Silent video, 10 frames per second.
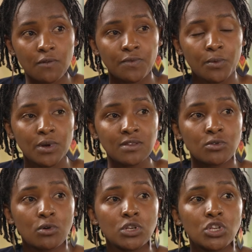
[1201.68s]
of the ways
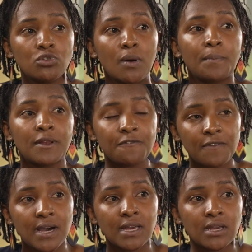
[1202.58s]
to continue
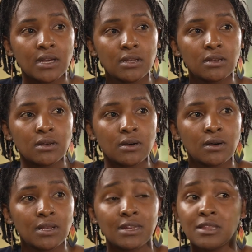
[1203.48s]
amplifying and
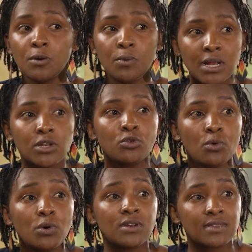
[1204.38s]
letting the world know
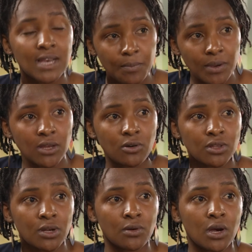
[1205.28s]
what is happening on
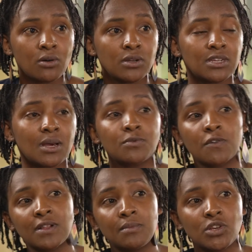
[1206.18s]
the ground in terms
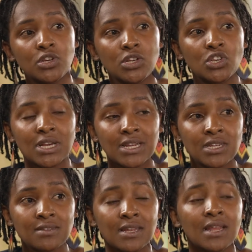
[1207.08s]
of climate change
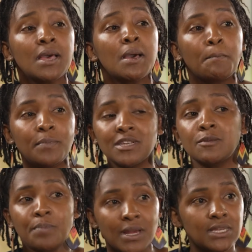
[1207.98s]
challenges, and
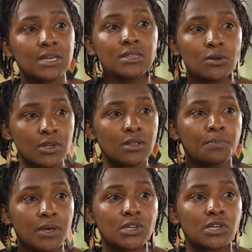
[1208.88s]
just painting the real
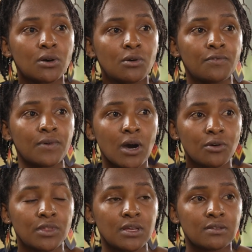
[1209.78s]
picture of
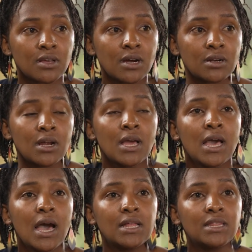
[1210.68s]
how things are.
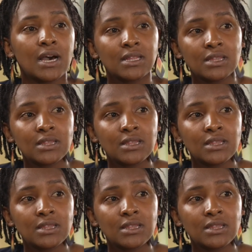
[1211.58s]
And the other